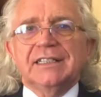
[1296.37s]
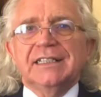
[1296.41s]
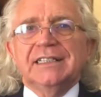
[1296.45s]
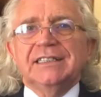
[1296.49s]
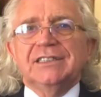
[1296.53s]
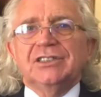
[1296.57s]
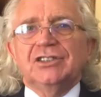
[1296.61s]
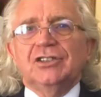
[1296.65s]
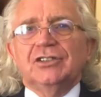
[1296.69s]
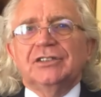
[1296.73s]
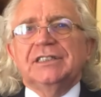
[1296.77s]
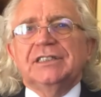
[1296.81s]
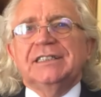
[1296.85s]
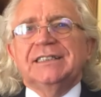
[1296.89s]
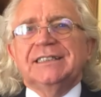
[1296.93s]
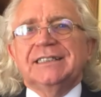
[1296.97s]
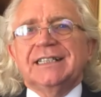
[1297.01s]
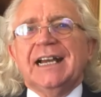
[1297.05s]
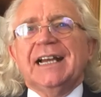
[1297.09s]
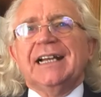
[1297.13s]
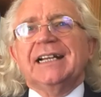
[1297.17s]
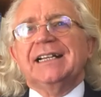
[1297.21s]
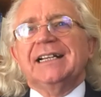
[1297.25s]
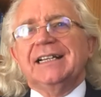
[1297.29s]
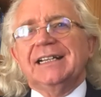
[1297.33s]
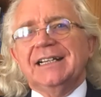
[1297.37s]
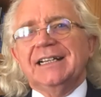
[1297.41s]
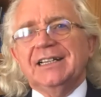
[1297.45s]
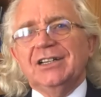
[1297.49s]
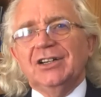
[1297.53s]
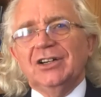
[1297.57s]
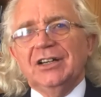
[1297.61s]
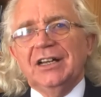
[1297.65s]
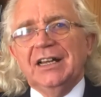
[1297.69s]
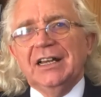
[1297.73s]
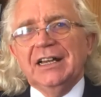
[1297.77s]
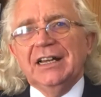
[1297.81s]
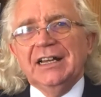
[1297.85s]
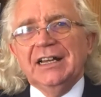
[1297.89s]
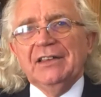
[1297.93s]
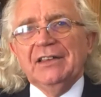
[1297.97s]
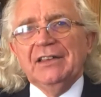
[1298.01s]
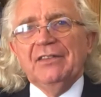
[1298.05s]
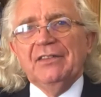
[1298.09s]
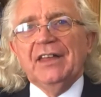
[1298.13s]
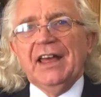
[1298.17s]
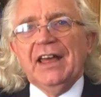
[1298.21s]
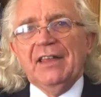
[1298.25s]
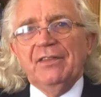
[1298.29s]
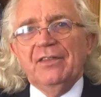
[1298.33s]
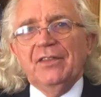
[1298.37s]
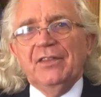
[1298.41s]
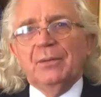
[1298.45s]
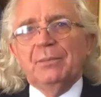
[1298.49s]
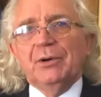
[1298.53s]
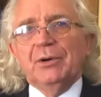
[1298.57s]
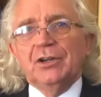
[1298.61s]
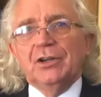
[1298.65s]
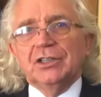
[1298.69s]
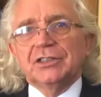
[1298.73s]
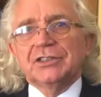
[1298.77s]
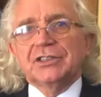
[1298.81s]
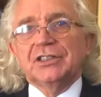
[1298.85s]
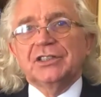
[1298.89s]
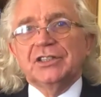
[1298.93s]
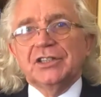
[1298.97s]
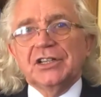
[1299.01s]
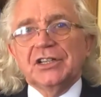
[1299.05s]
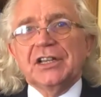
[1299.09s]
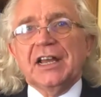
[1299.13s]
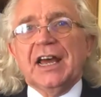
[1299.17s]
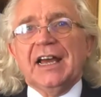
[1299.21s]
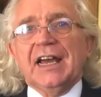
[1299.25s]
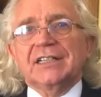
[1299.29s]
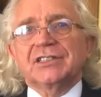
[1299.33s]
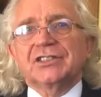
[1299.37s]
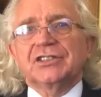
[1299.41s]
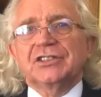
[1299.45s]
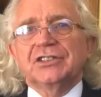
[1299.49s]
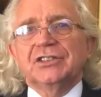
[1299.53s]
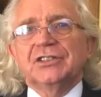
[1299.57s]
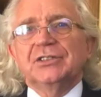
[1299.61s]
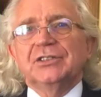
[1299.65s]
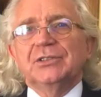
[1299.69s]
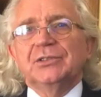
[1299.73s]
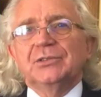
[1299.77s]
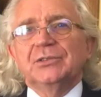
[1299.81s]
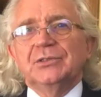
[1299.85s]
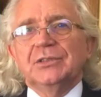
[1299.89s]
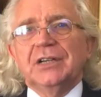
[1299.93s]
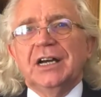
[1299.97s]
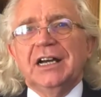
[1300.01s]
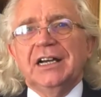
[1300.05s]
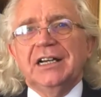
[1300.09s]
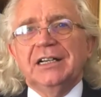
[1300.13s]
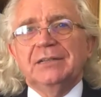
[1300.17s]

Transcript: He's not exactly then the person that has to